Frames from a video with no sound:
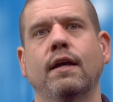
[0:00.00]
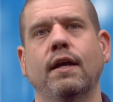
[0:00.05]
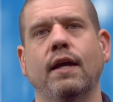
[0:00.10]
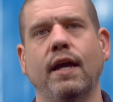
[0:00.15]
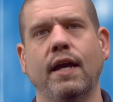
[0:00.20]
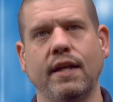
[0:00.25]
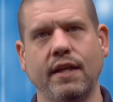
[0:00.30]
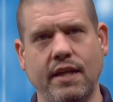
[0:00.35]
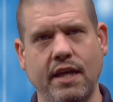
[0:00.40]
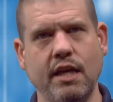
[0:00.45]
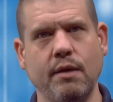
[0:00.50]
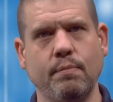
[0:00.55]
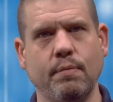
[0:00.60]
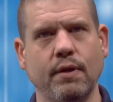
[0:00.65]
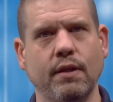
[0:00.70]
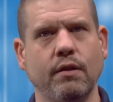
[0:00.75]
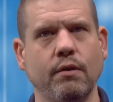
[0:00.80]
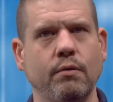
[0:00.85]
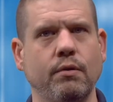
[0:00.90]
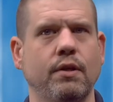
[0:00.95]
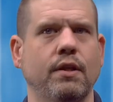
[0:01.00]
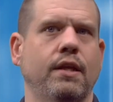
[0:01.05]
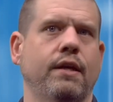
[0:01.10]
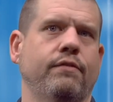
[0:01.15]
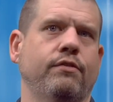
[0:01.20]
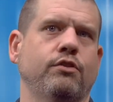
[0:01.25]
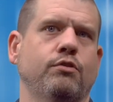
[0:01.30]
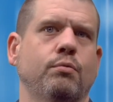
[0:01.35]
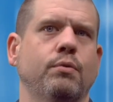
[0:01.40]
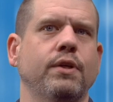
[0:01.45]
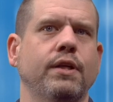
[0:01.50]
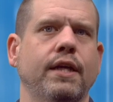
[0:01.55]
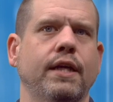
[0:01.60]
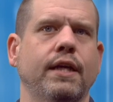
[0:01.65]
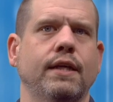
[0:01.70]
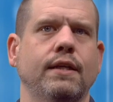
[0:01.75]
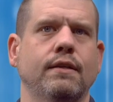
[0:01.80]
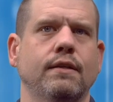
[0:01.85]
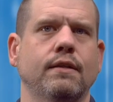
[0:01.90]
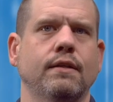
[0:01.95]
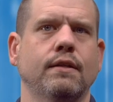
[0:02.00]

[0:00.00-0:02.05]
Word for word: and keep it. Luke 11 28.